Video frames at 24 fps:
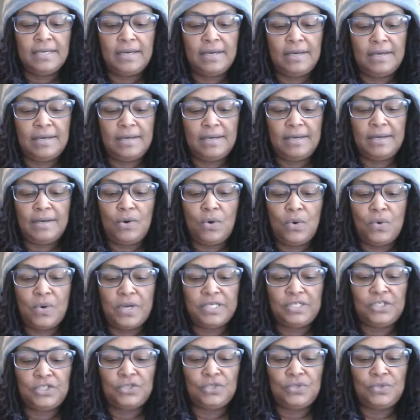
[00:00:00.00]
uh,
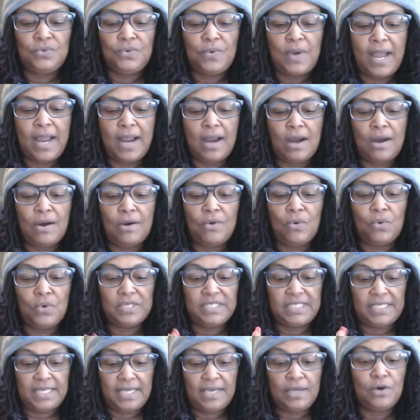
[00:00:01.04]
onto our, or
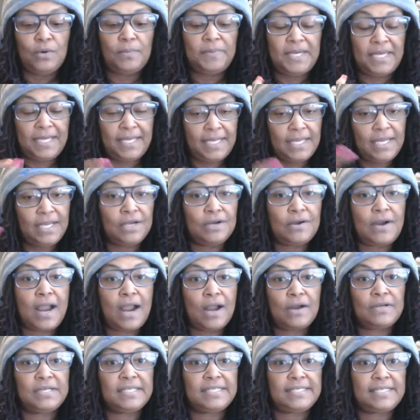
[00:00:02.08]
to help adhere
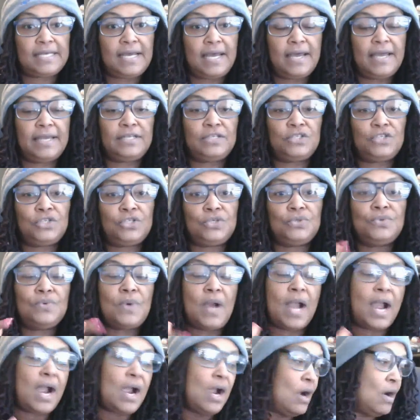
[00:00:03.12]
our design to
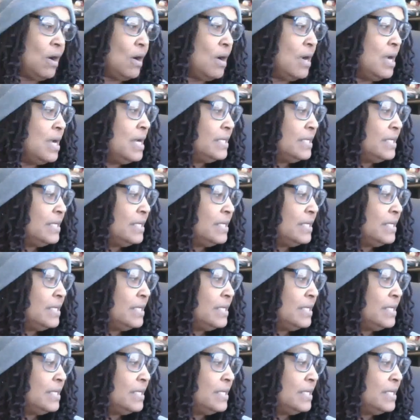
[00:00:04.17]
our